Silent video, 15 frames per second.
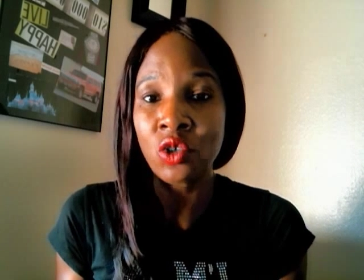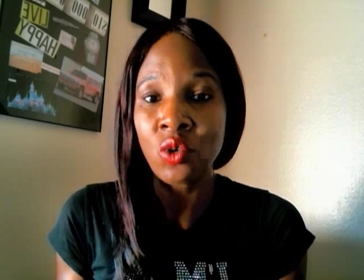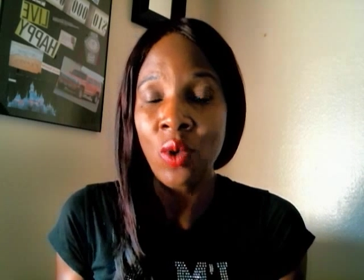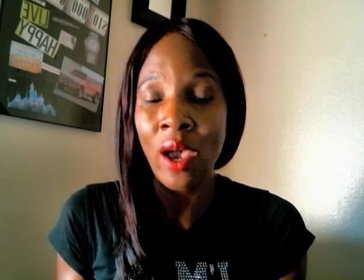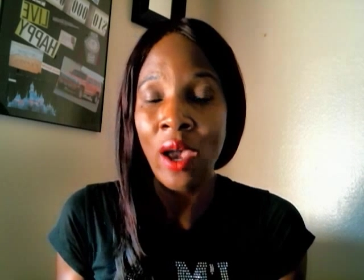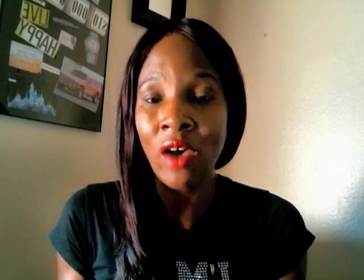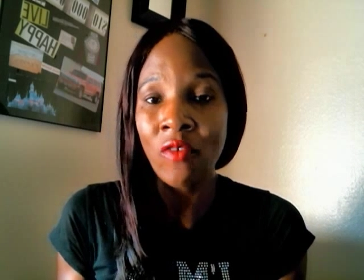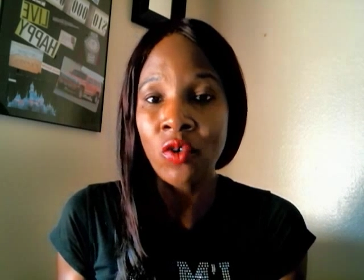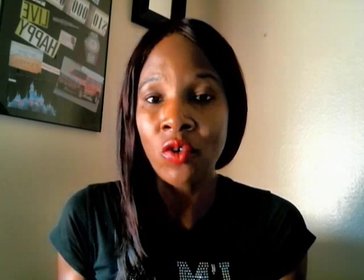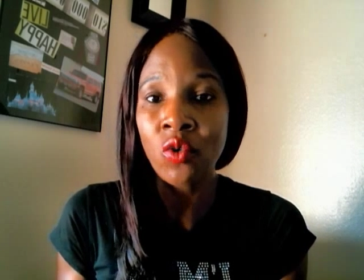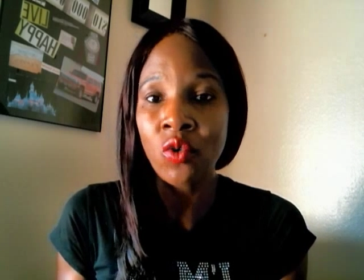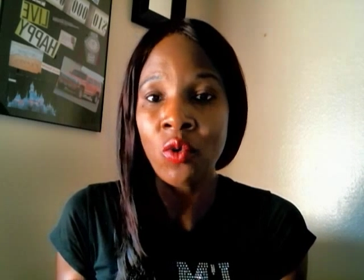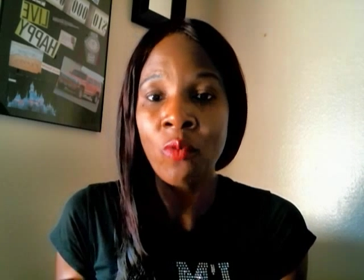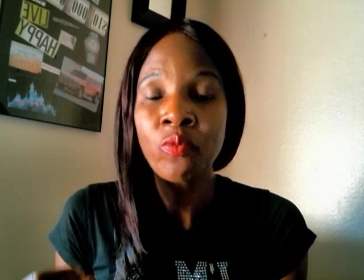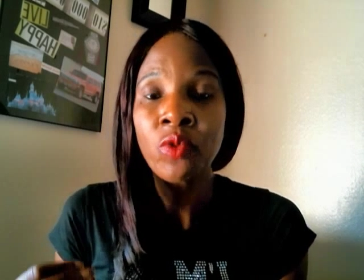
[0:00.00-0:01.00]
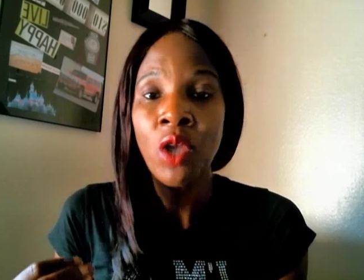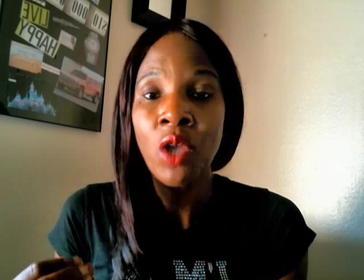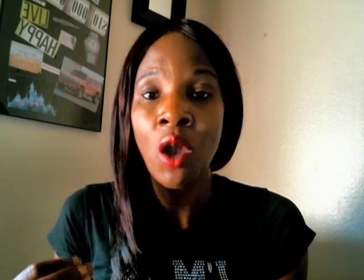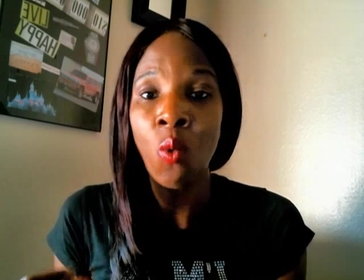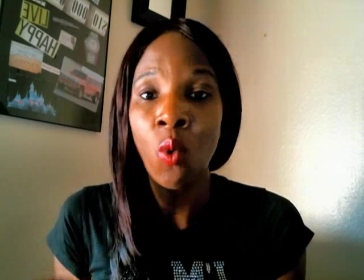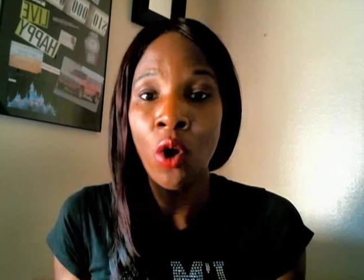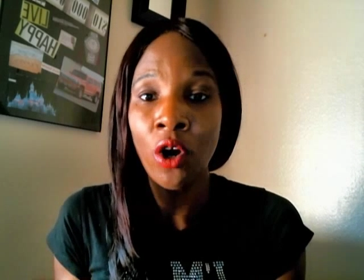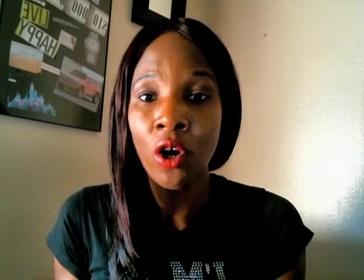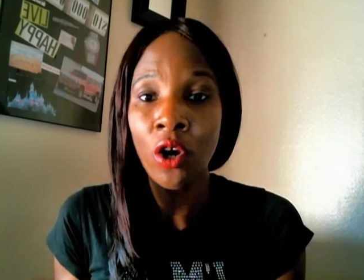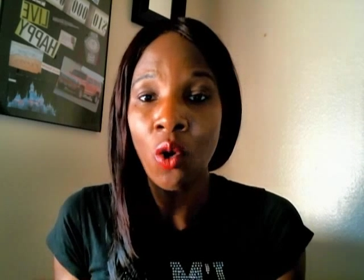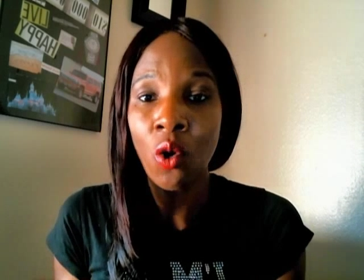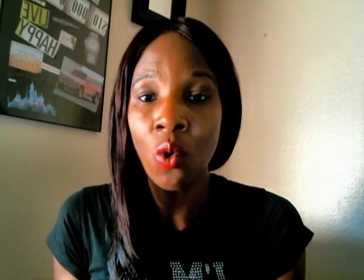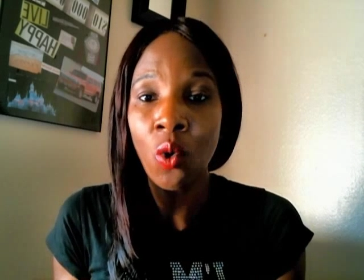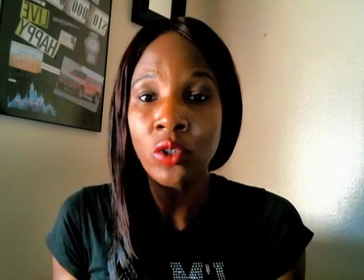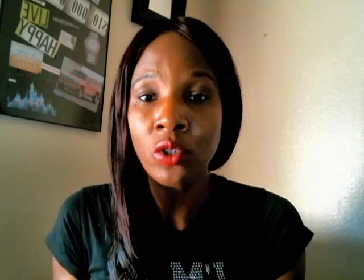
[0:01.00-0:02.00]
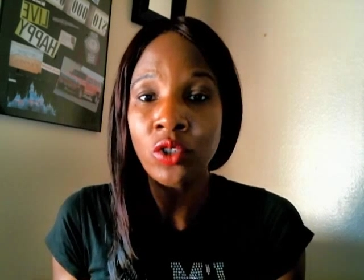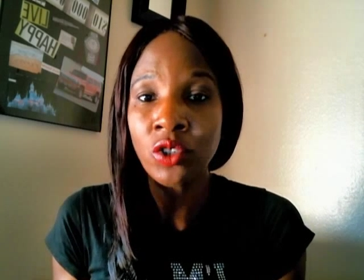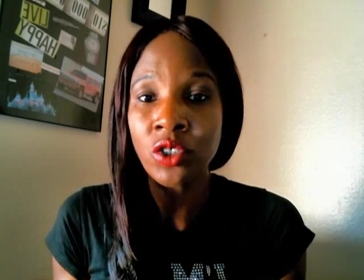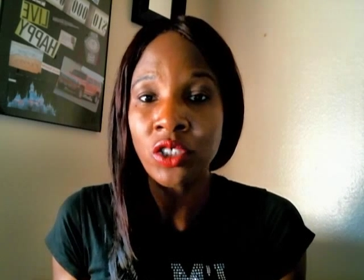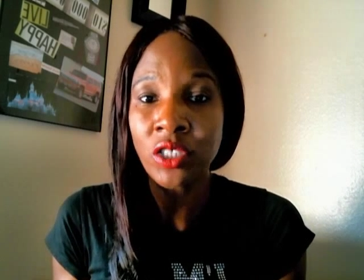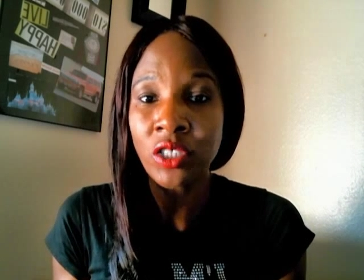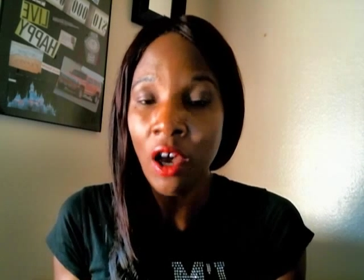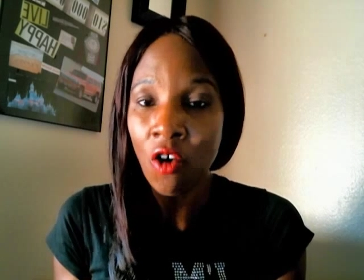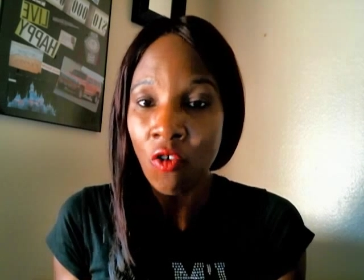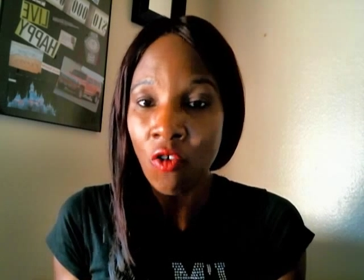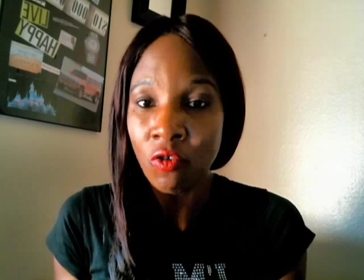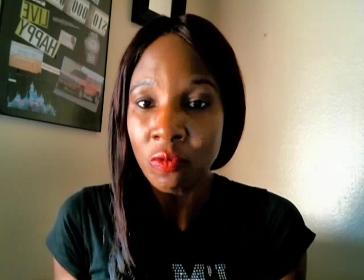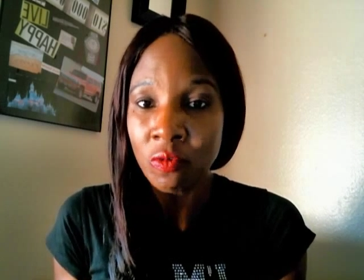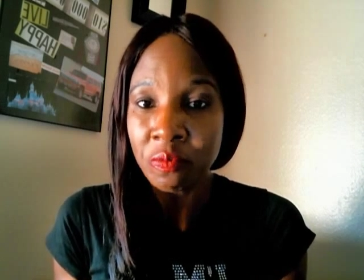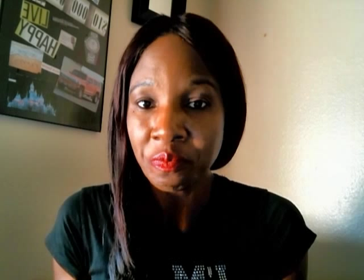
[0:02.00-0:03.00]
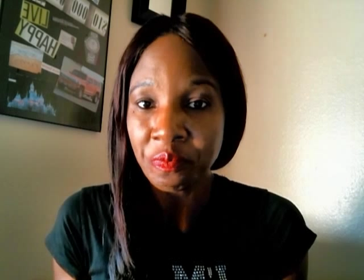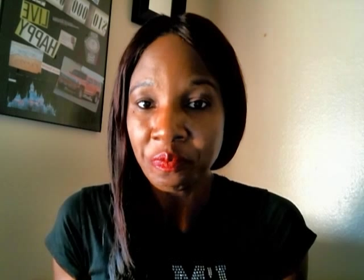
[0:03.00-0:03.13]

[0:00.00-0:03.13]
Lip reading: So you have to work on yourself